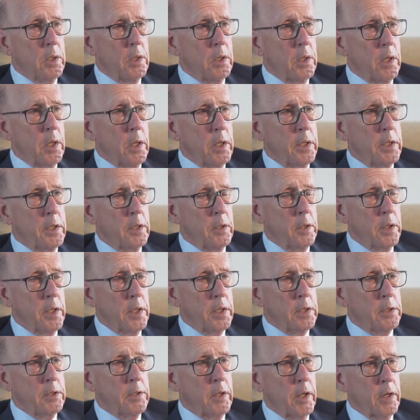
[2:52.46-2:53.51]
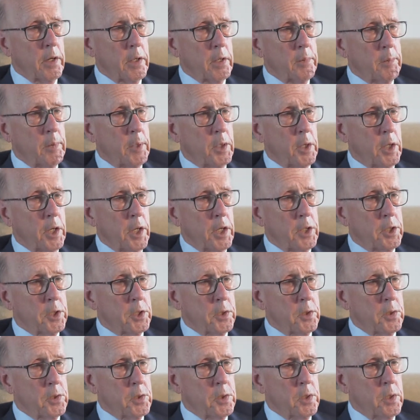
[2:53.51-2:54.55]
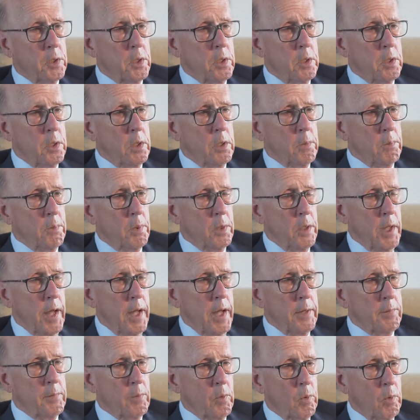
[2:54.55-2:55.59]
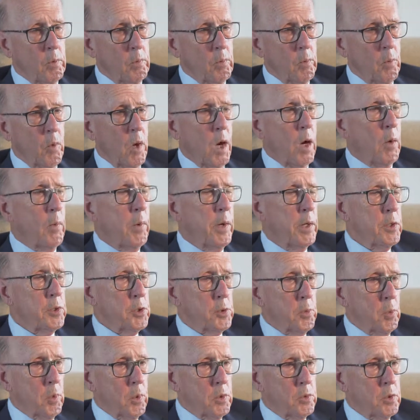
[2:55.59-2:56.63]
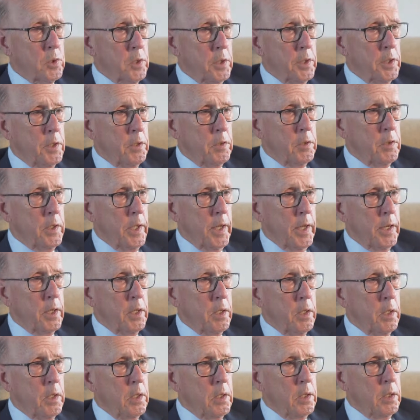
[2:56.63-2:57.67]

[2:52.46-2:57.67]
internet and telecommunications platform. Huawei is the world's leader in that.